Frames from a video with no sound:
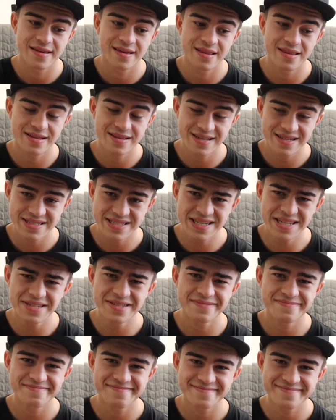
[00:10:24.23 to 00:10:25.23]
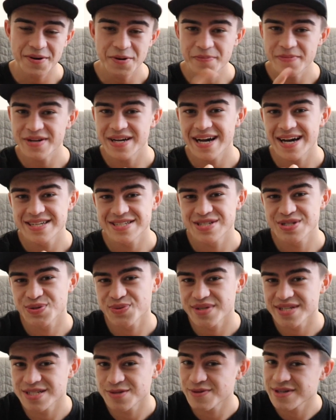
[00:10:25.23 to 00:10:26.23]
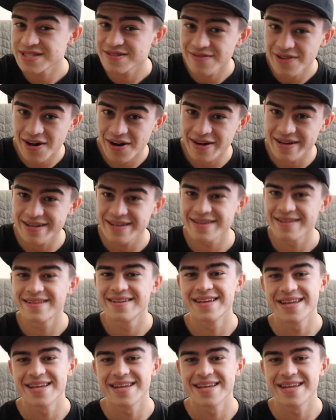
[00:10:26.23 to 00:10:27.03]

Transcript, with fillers: I think that's it. I hope you guys enjoyed this week's vlog.